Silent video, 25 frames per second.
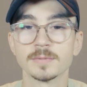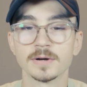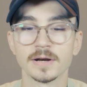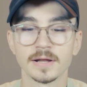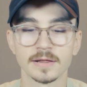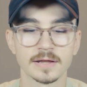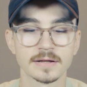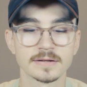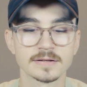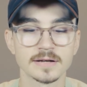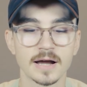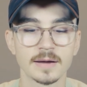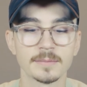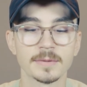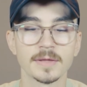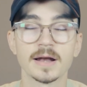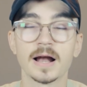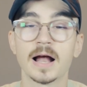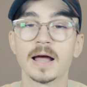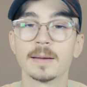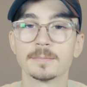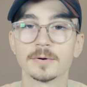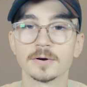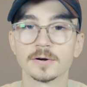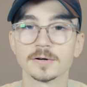but at the time that
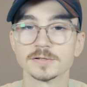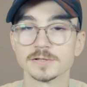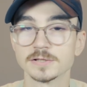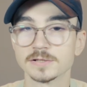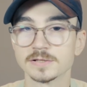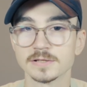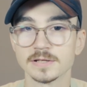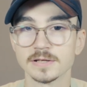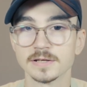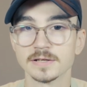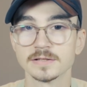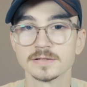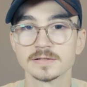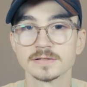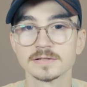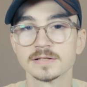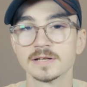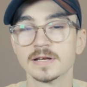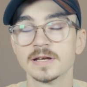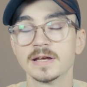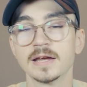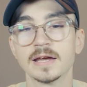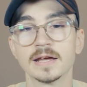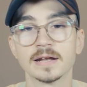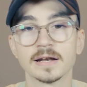I purchased this,
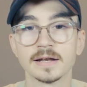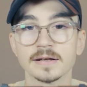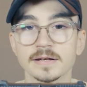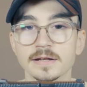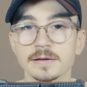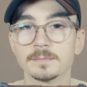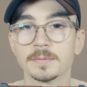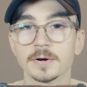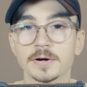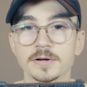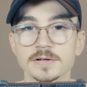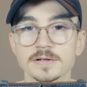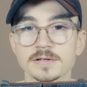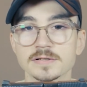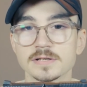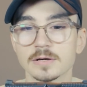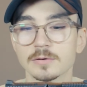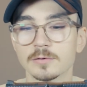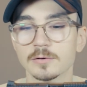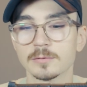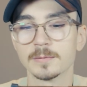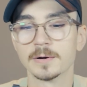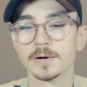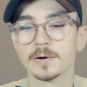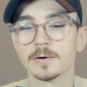and I did purchase
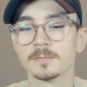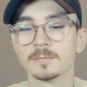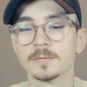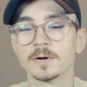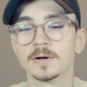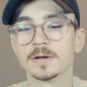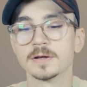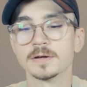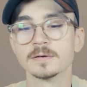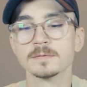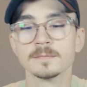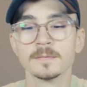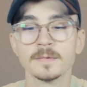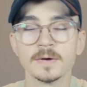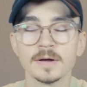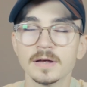it with my own money,